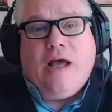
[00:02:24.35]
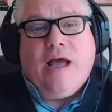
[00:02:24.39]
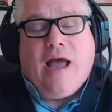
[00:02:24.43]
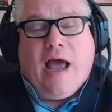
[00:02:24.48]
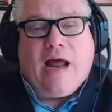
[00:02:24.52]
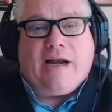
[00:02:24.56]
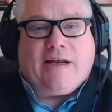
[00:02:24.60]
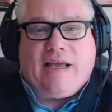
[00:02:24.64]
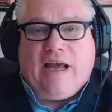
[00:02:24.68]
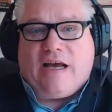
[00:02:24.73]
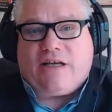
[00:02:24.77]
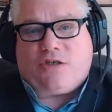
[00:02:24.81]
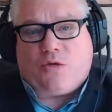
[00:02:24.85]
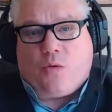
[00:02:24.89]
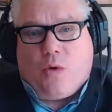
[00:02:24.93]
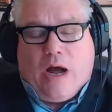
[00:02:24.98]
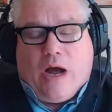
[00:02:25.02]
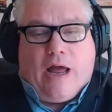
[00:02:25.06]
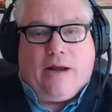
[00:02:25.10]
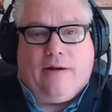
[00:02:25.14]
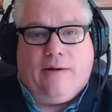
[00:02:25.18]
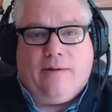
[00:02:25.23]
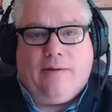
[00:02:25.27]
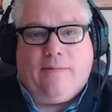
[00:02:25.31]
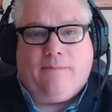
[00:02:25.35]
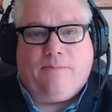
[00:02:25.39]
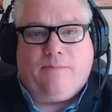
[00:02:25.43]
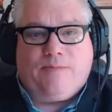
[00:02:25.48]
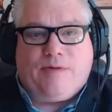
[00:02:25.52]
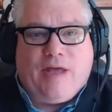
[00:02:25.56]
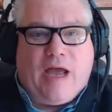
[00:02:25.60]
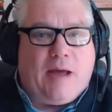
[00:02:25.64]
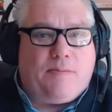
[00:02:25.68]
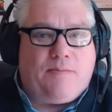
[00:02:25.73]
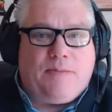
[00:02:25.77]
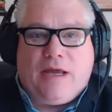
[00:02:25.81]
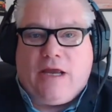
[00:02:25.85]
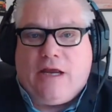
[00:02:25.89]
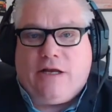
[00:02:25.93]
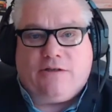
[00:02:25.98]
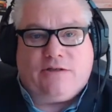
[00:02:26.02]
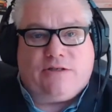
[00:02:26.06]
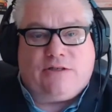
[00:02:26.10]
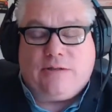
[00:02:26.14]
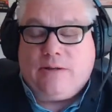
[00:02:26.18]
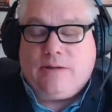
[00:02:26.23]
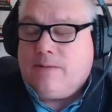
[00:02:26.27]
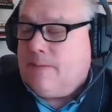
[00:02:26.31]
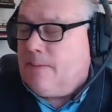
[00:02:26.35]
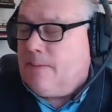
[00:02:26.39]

And guess what? That means